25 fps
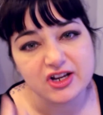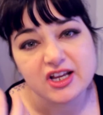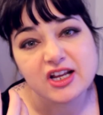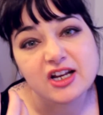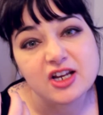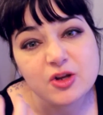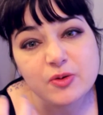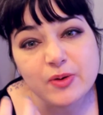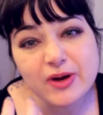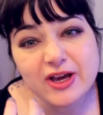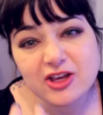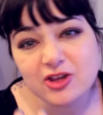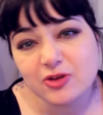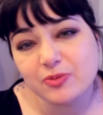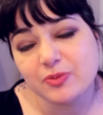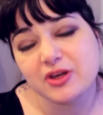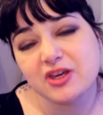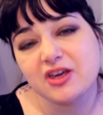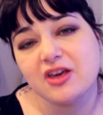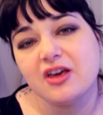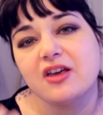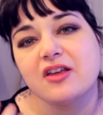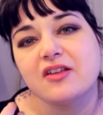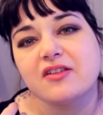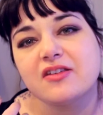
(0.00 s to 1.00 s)
anyways,
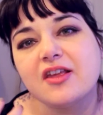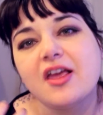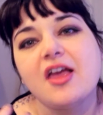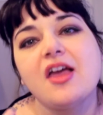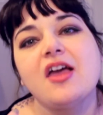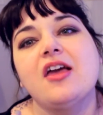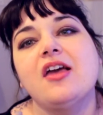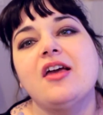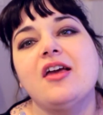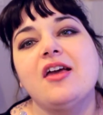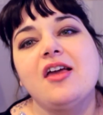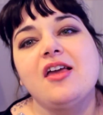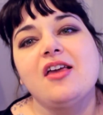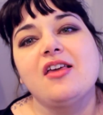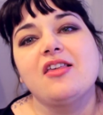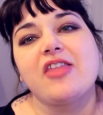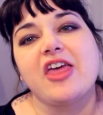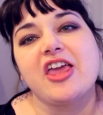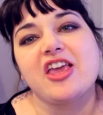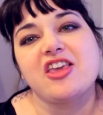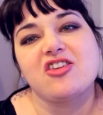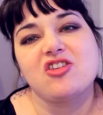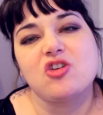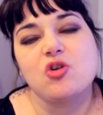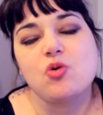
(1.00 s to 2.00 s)
because
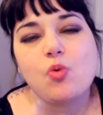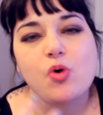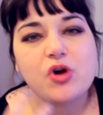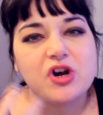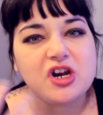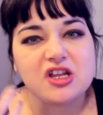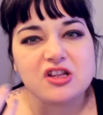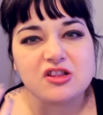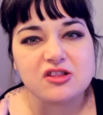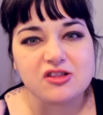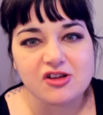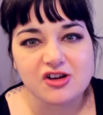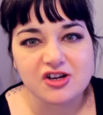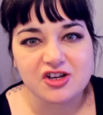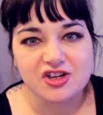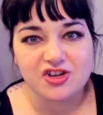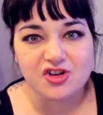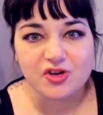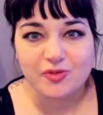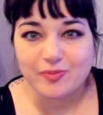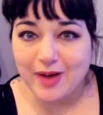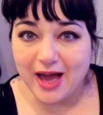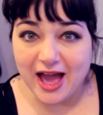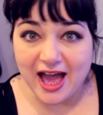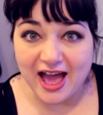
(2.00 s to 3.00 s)
like you want to look
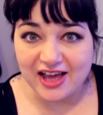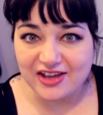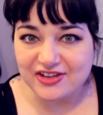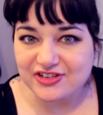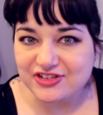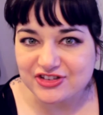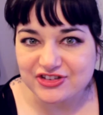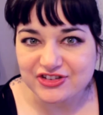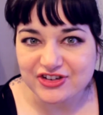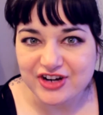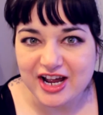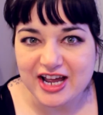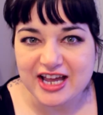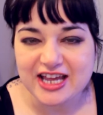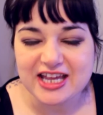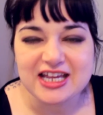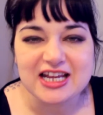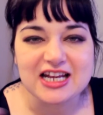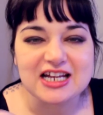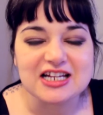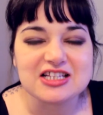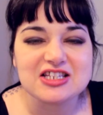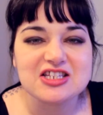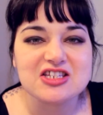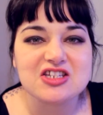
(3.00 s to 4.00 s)
your best, right?
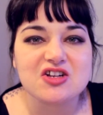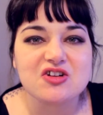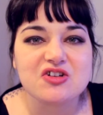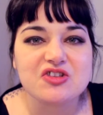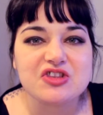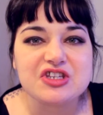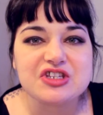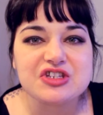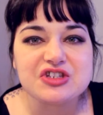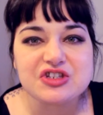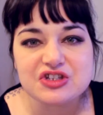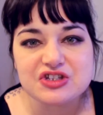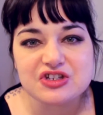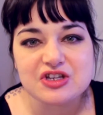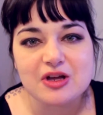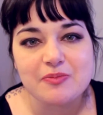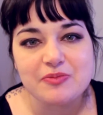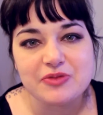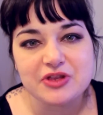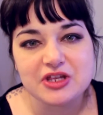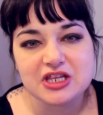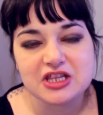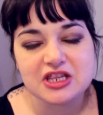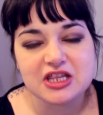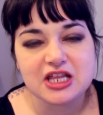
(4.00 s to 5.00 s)
And so this is
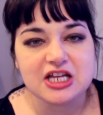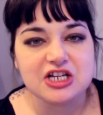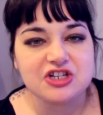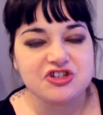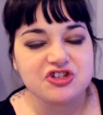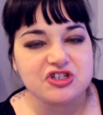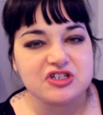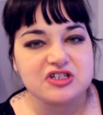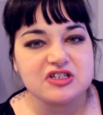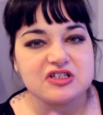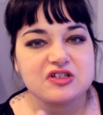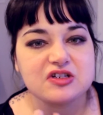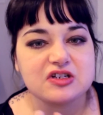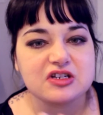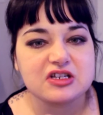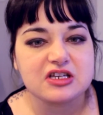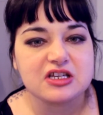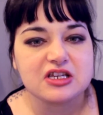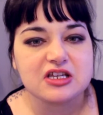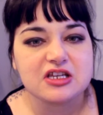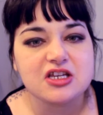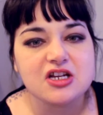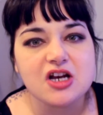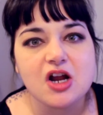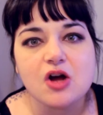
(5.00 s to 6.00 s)
something that just,
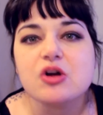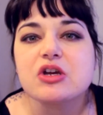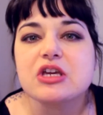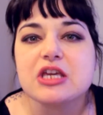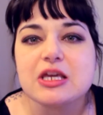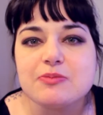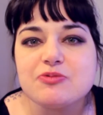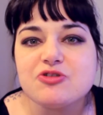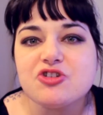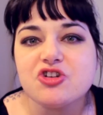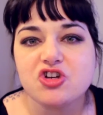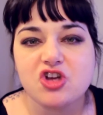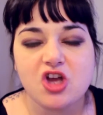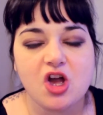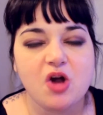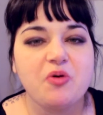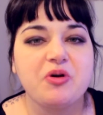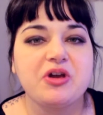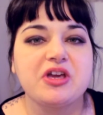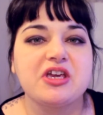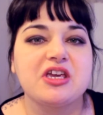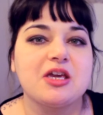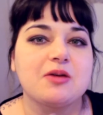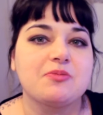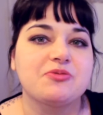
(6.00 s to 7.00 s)
you know, keeps you
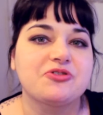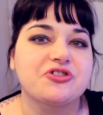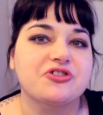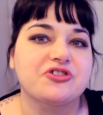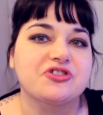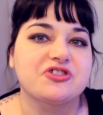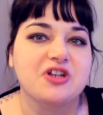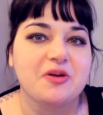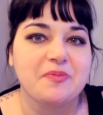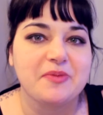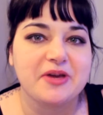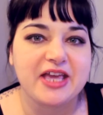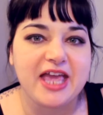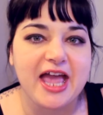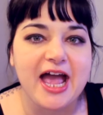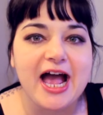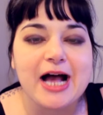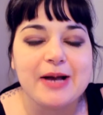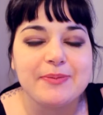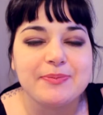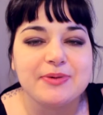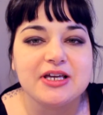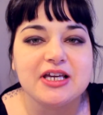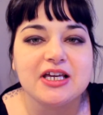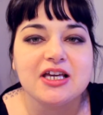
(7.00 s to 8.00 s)
going, keeps your stomach
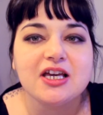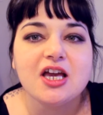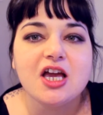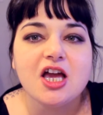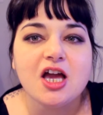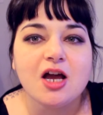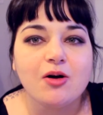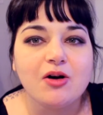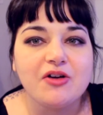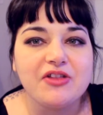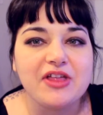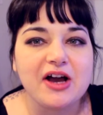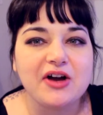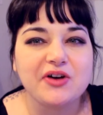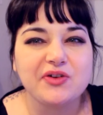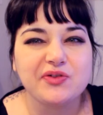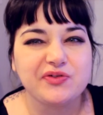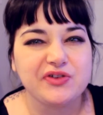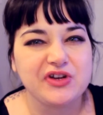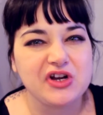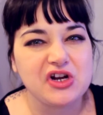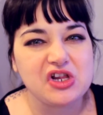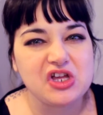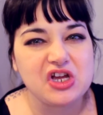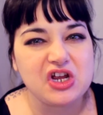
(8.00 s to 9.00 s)
happy without
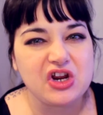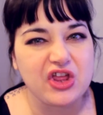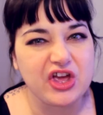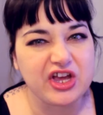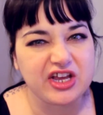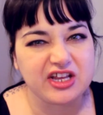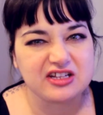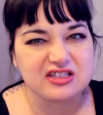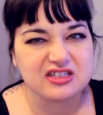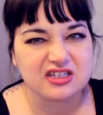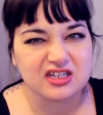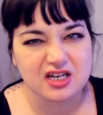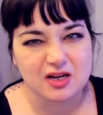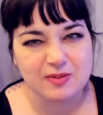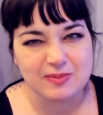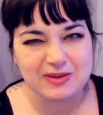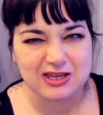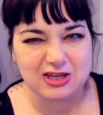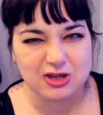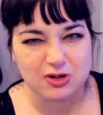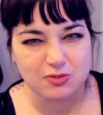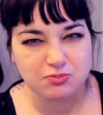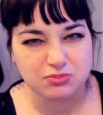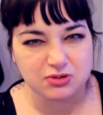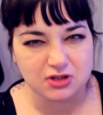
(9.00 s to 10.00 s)
feeling like it's gonna
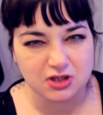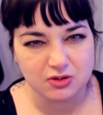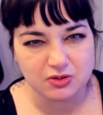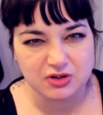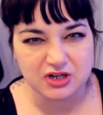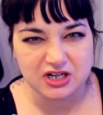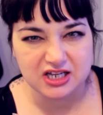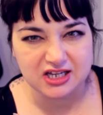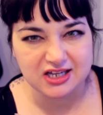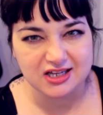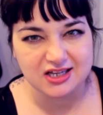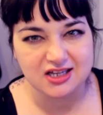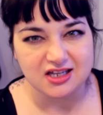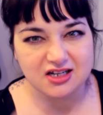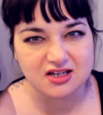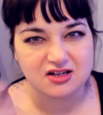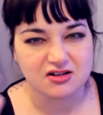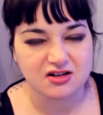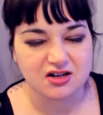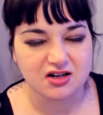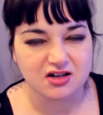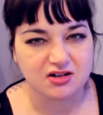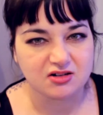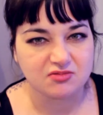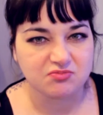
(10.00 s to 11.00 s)
make you bloated
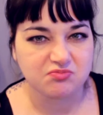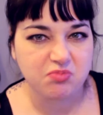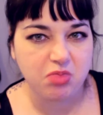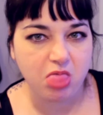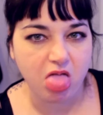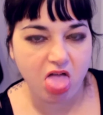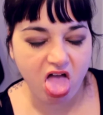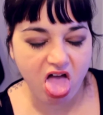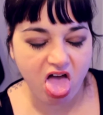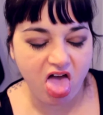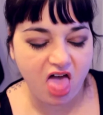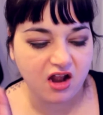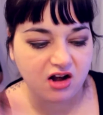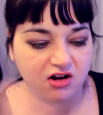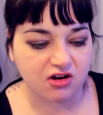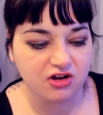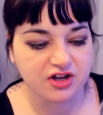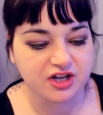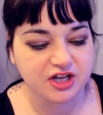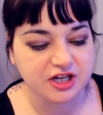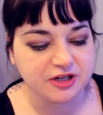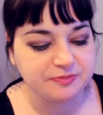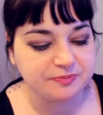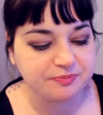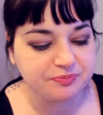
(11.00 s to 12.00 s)
or bleh
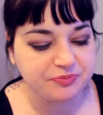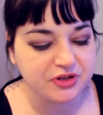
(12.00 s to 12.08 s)
looking.